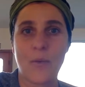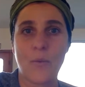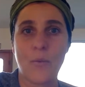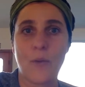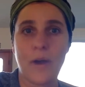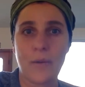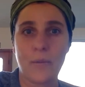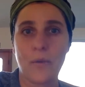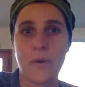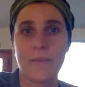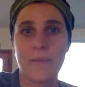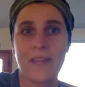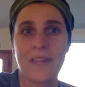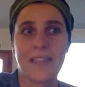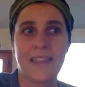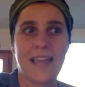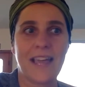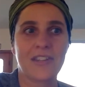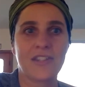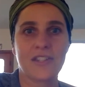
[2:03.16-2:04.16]
like one
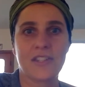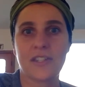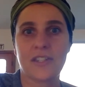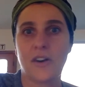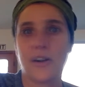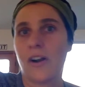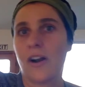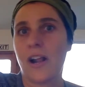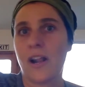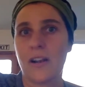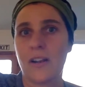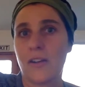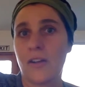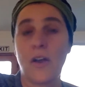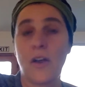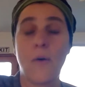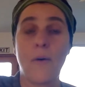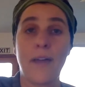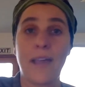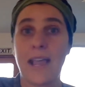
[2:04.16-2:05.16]
woman that just started
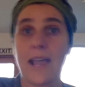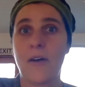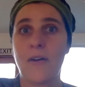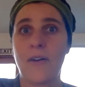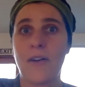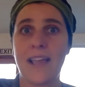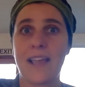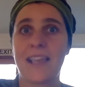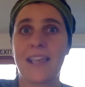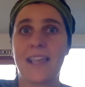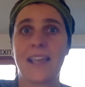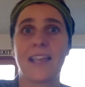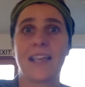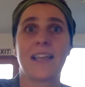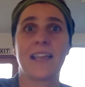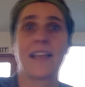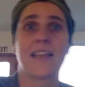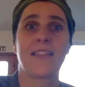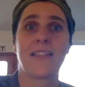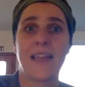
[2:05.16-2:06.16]
going out
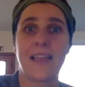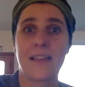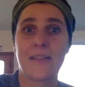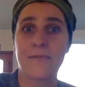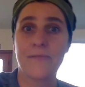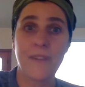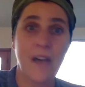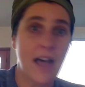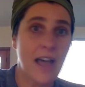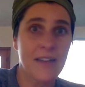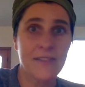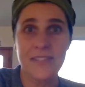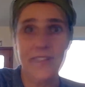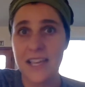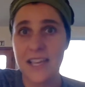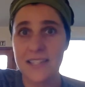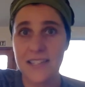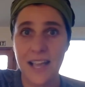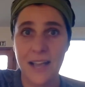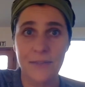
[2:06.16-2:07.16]
hiking at like five
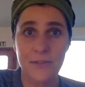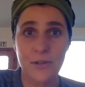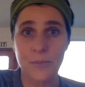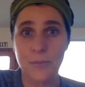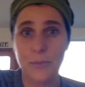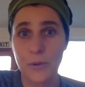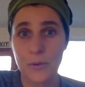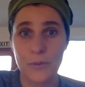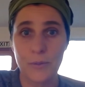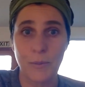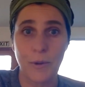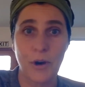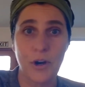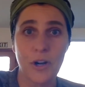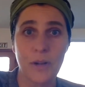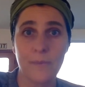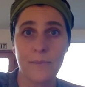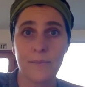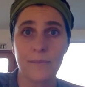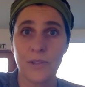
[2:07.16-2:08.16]
days after
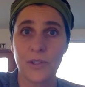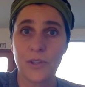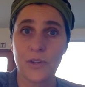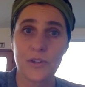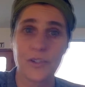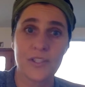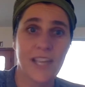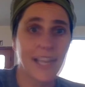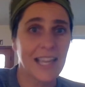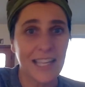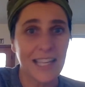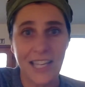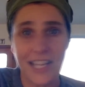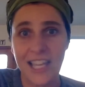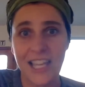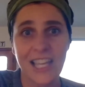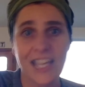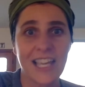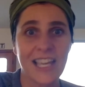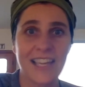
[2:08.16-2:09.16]
postpartum with her second
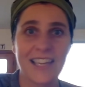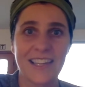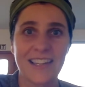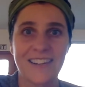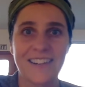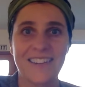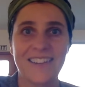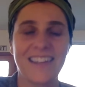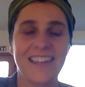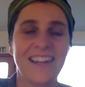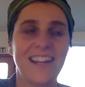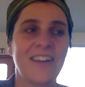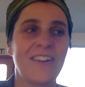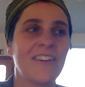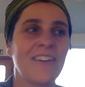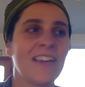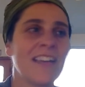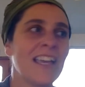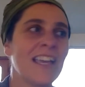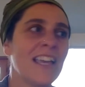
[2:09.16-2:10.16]
kid, or you
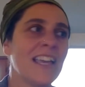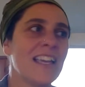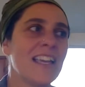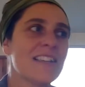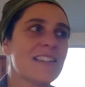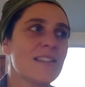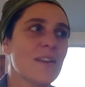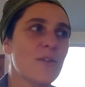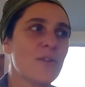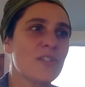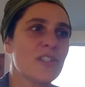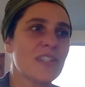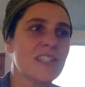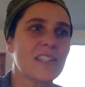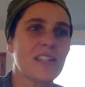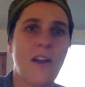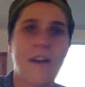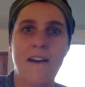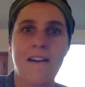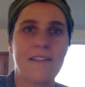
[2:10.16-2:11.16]
know, so
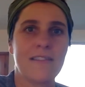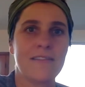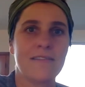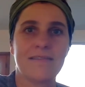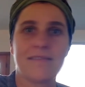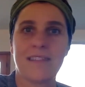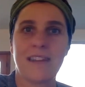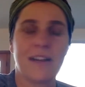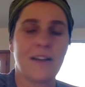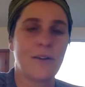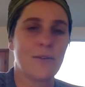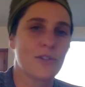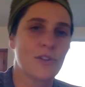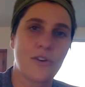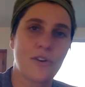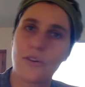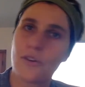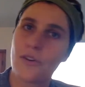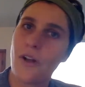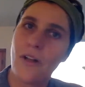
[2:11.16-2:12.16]
just not, you know,
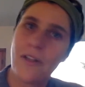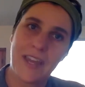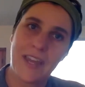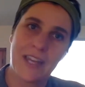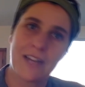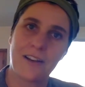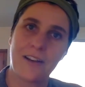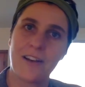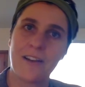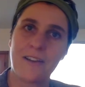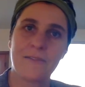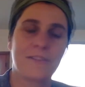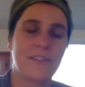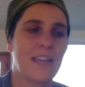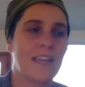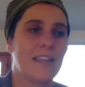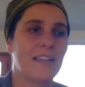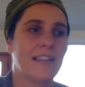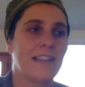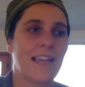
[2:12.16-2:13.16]
turn all that off
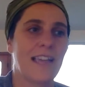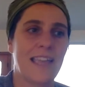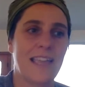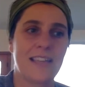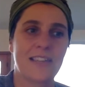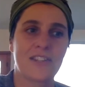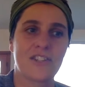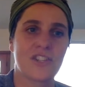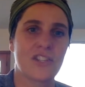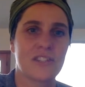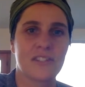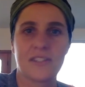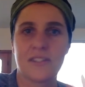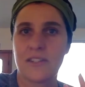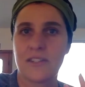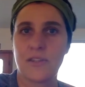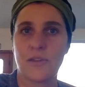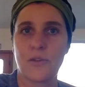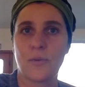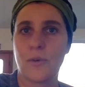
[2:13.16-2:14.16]
and like
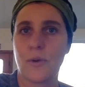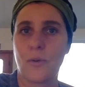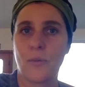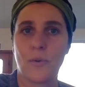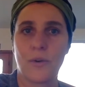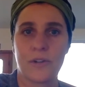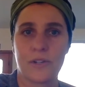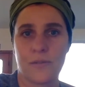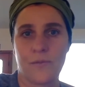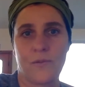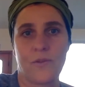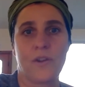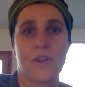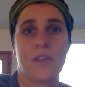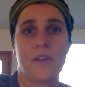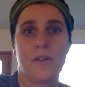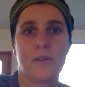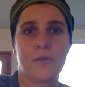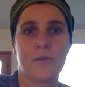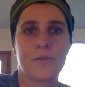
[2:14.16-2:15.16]
just do what works for
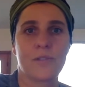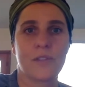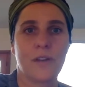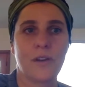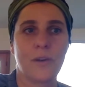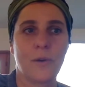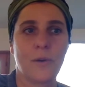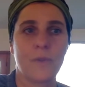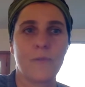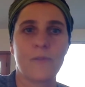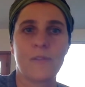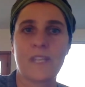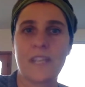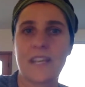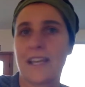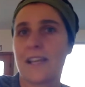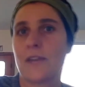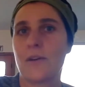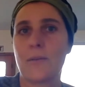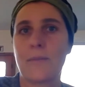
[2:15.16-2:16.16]
you. So mm if
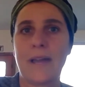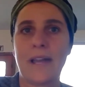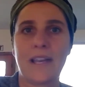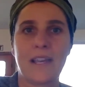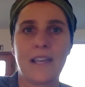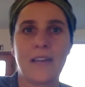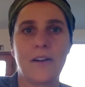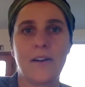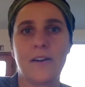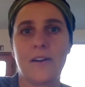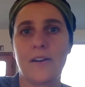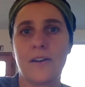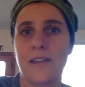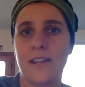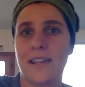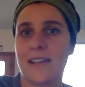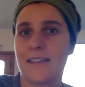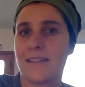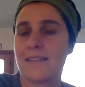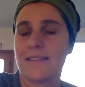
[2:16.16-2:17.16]
sitting in your backyard
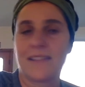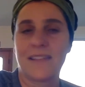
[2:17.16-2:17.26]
